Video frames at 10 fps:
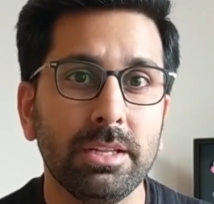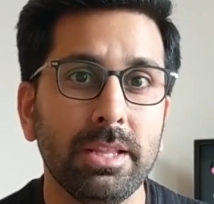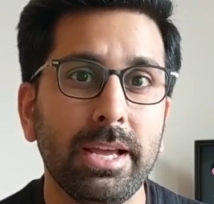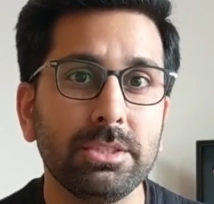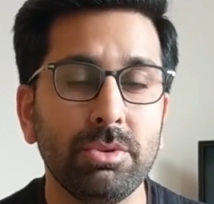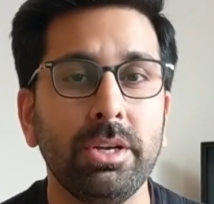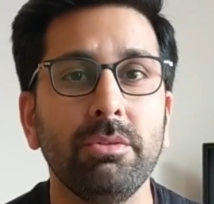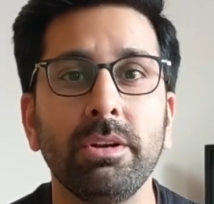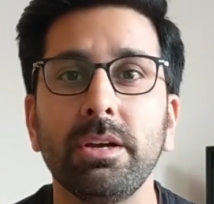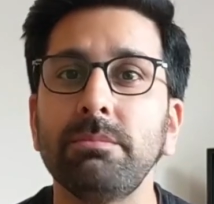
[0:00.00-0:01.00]
The
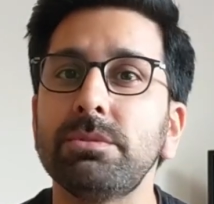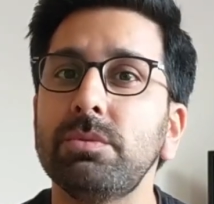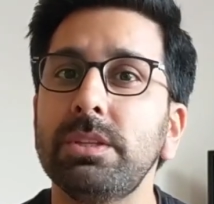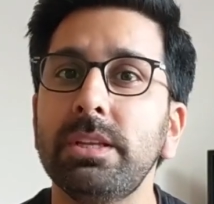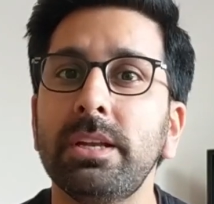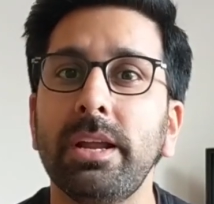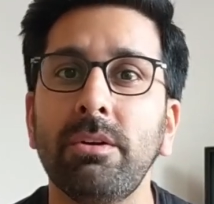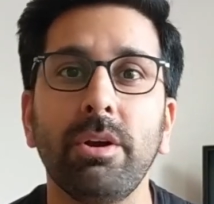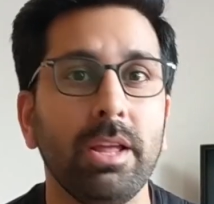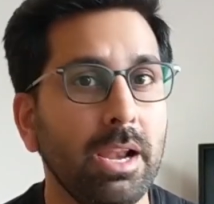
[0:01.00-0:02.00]
S21 comes with an
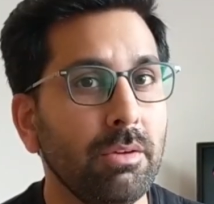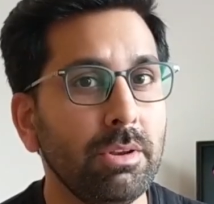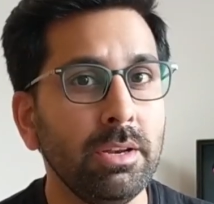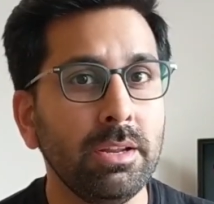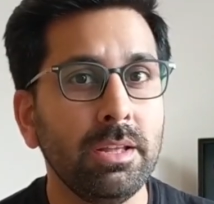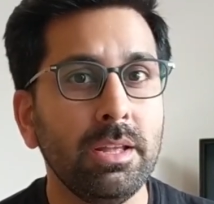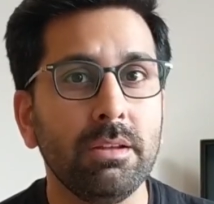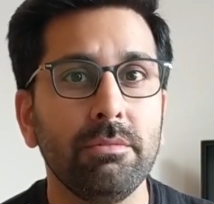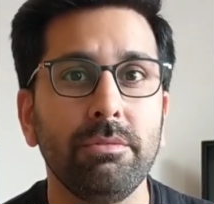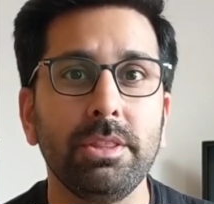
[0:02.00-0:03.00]
Android 11
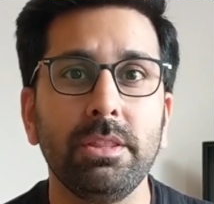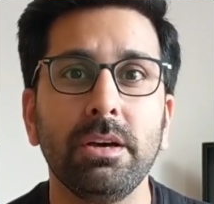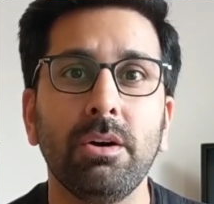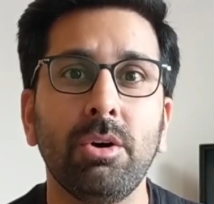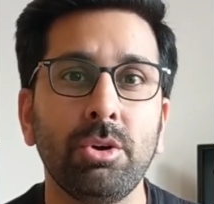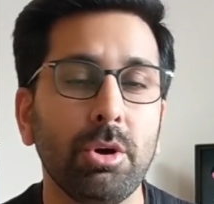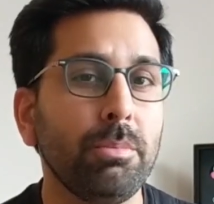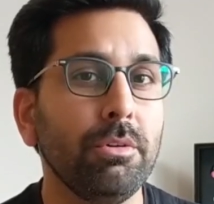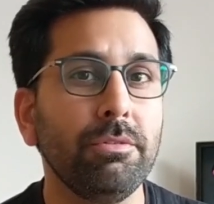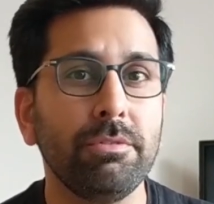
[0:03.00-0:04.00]
with on
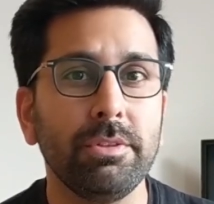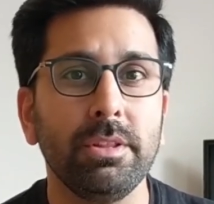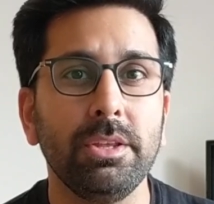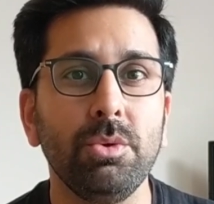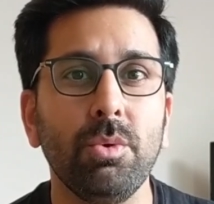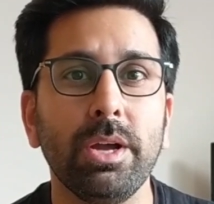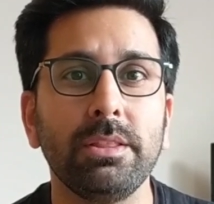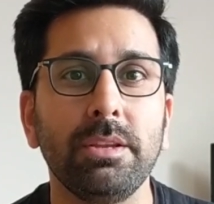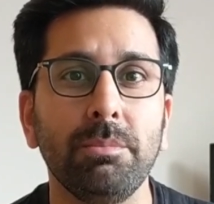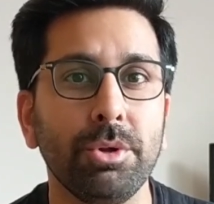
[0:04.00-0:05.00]
top of the UI
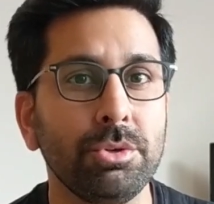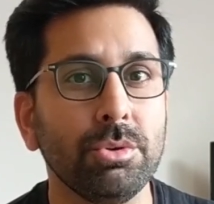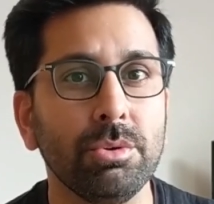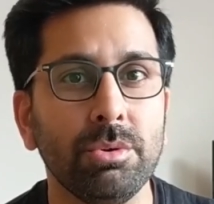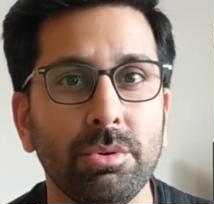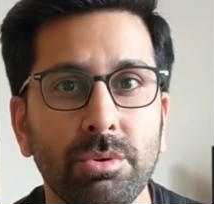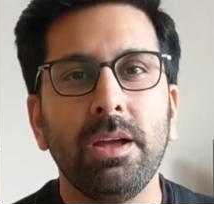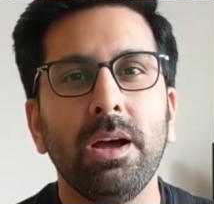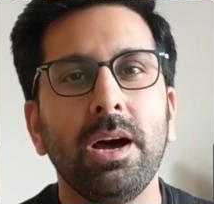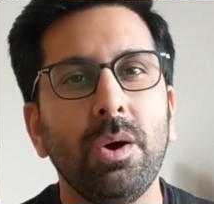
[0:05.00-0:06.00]
3.0.
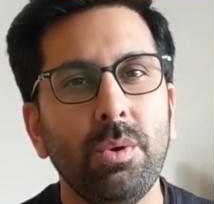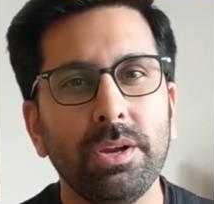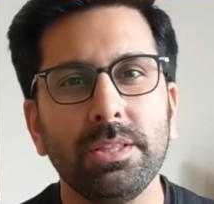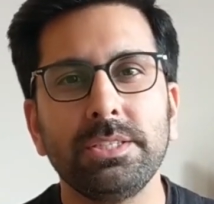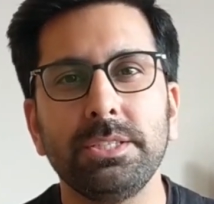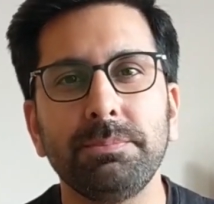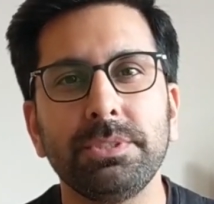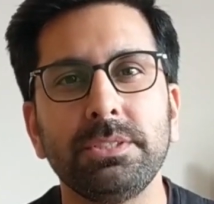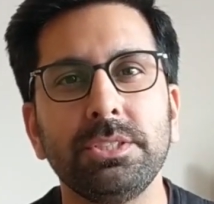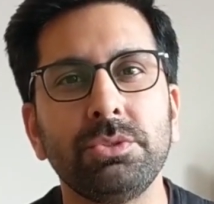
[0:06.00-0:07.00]
However, the
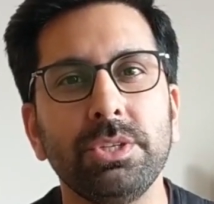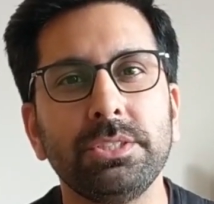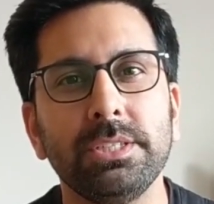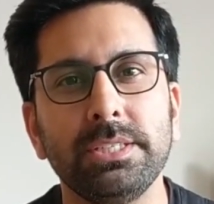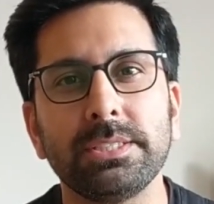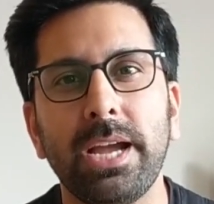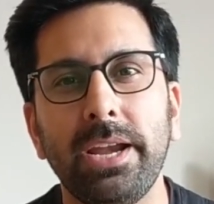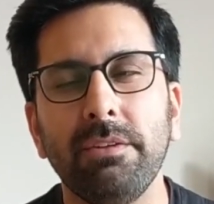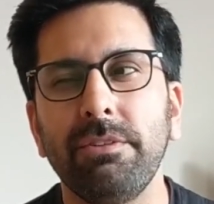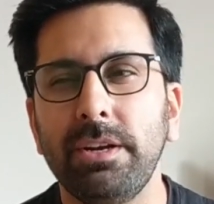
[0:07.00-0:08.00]
chipset situation is
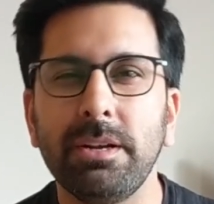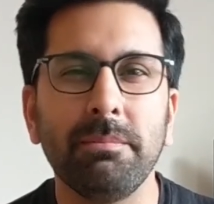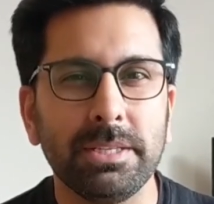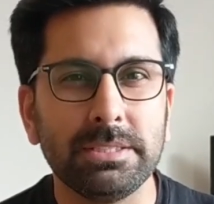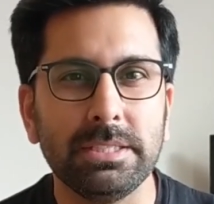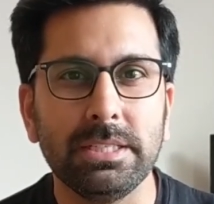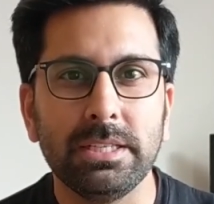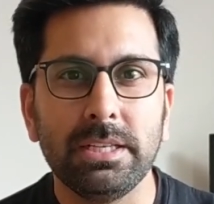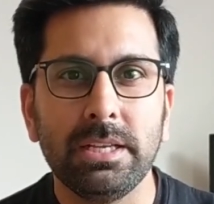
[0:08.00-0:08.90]
kind of a little messy.